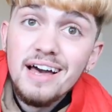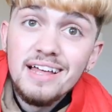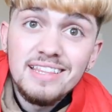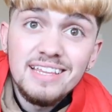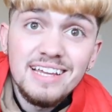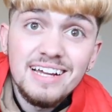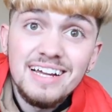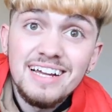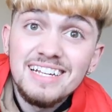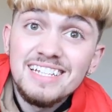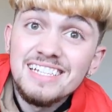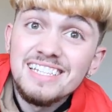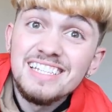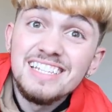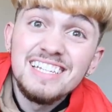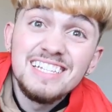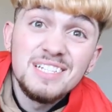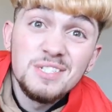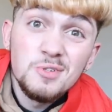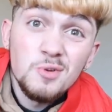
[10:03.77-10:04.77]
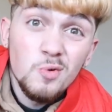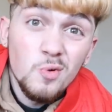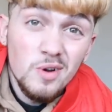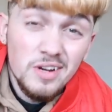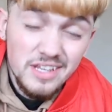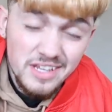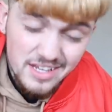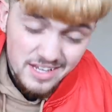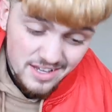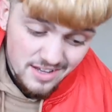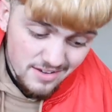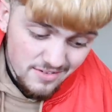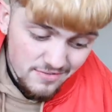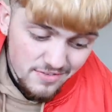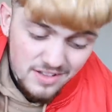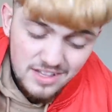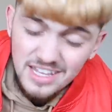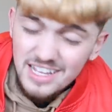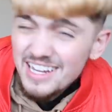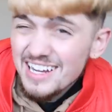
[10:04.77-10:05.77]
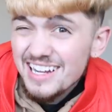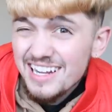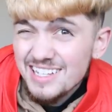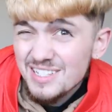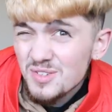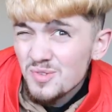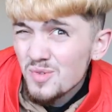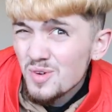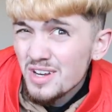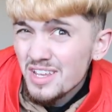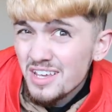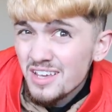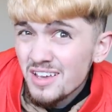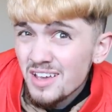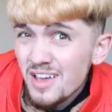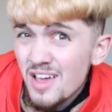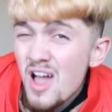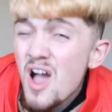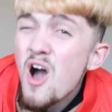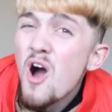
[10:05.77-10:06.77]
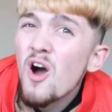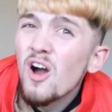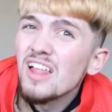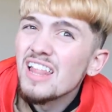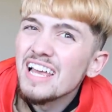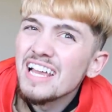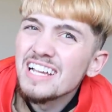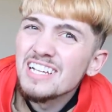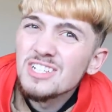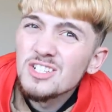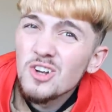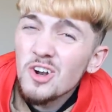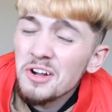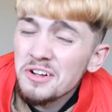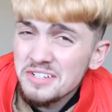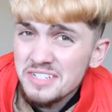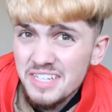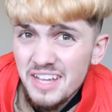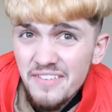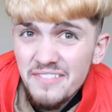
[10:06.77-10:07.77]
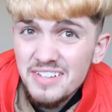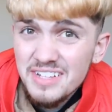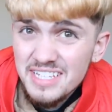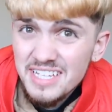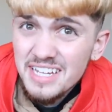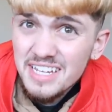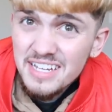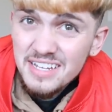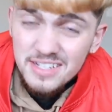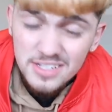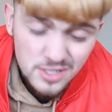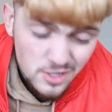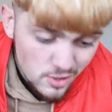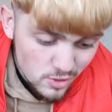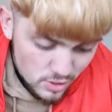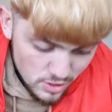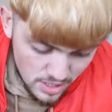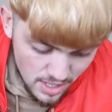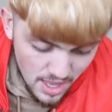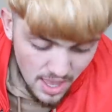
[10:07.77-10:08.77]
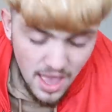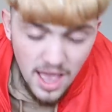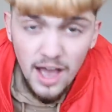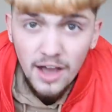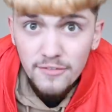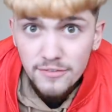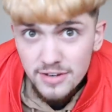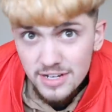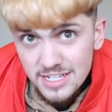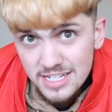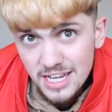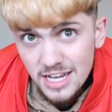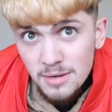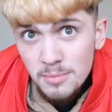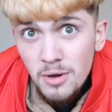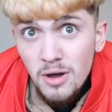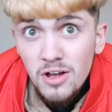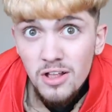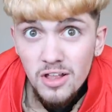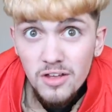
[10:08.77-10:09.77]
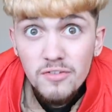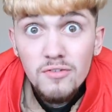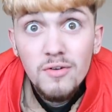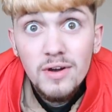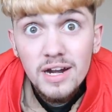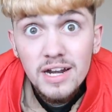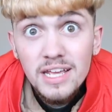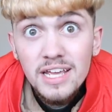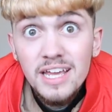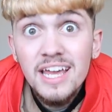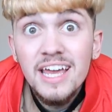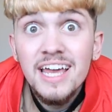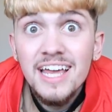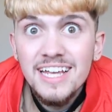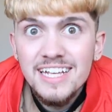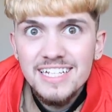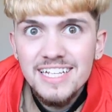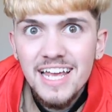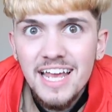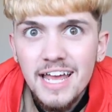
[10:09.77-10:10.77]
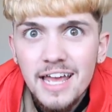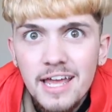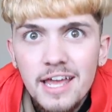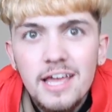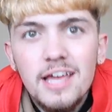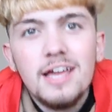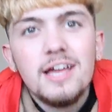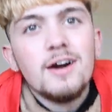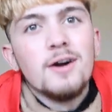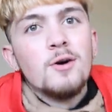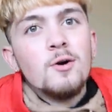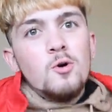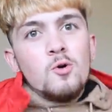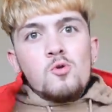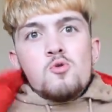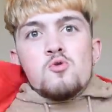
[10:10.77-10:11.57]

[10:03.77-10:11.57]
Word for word: I think I got at least 20. I'm feeling like I got 20 or like a strong 17. So I'm finna take them all off. Ready, set, go.